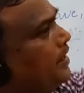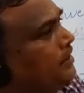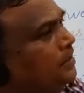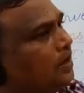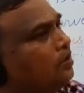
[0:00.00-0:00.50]
in
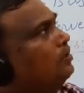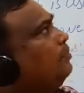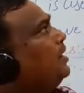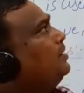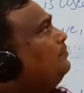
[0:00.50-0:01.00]
the round
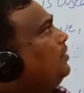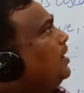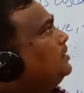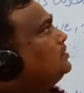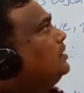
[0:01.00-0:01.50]
bottom
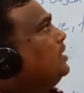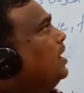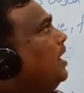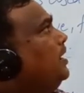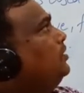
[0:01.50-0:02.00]
flask,
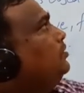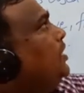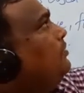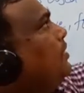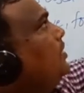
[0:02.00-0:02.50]
and to
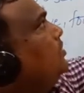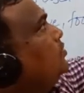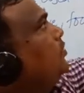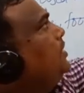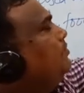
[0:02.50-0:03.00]
that one
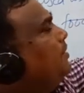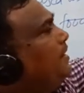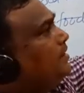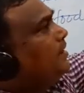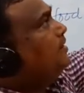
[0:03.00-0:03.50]
sodium nitrate